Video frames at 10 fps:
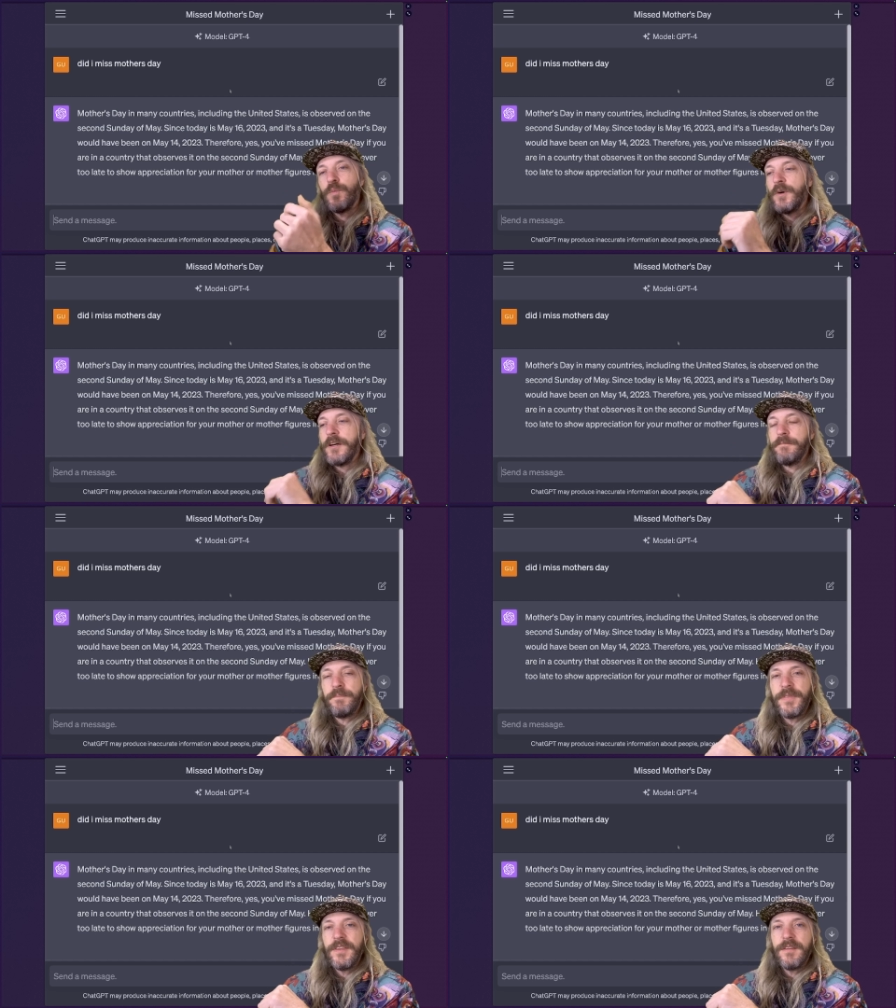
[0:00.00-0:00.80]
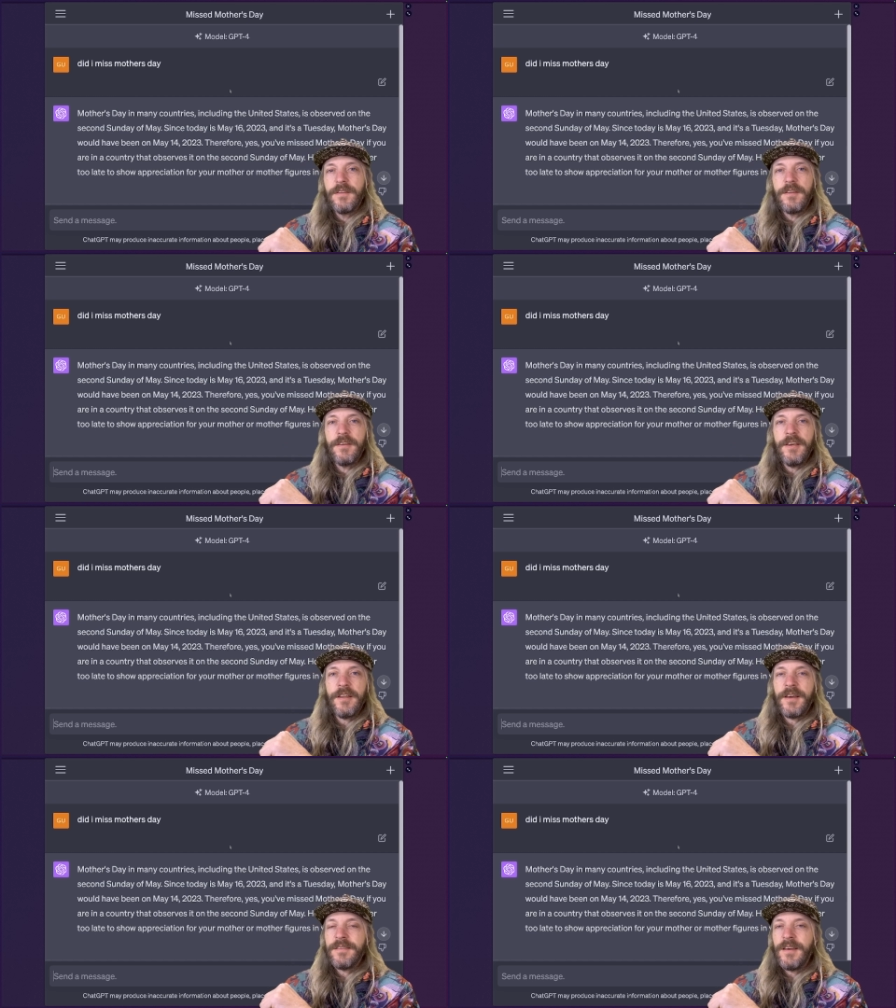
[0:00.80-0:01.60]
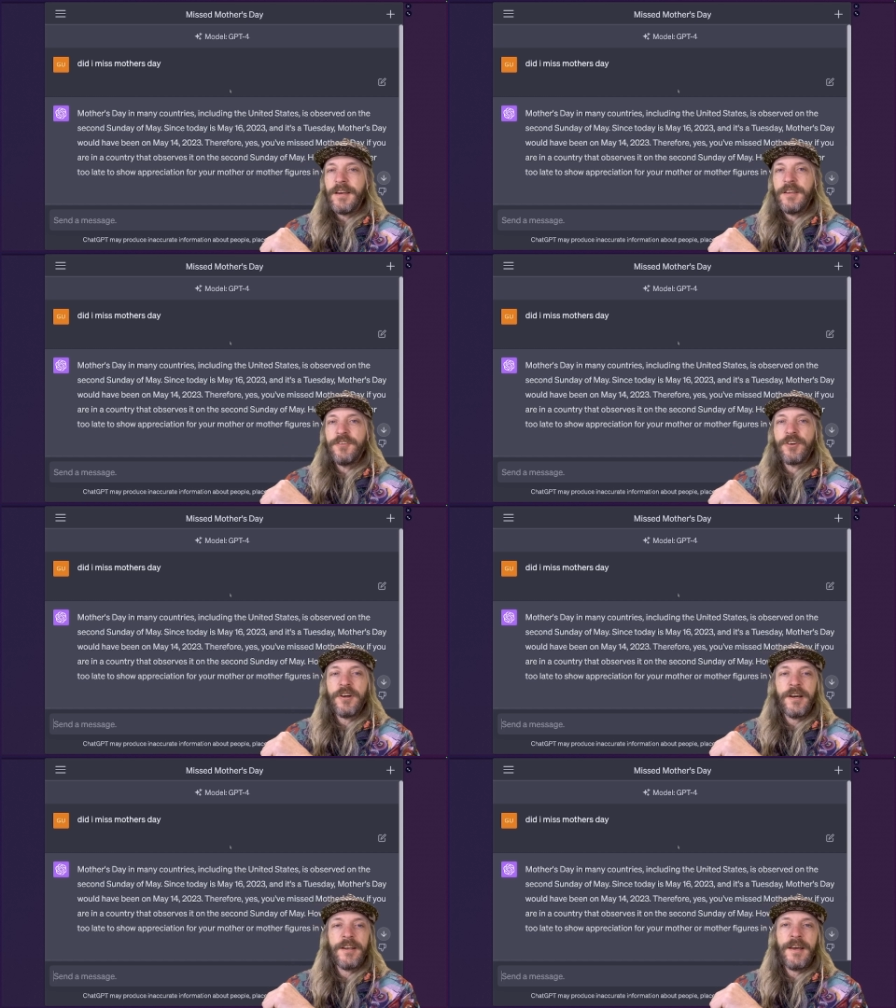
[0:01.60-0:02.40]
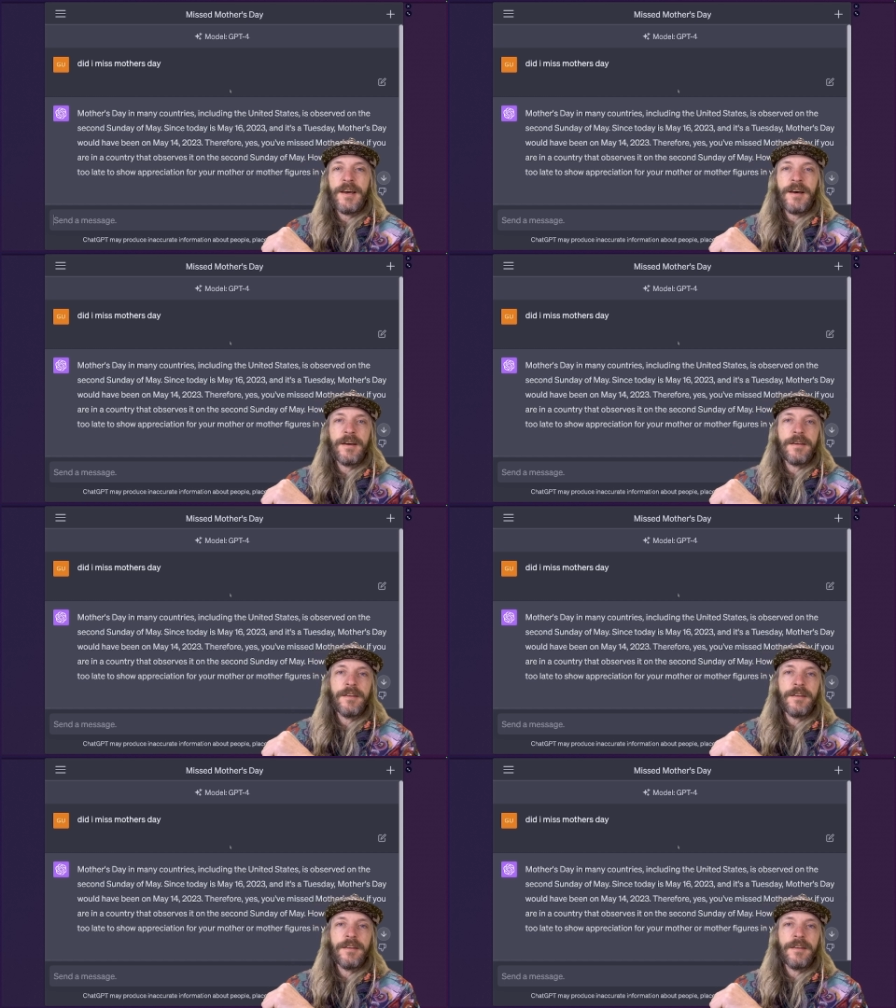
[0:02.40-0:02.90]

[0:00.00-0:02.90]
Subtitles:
But yeah, that's how you try it out.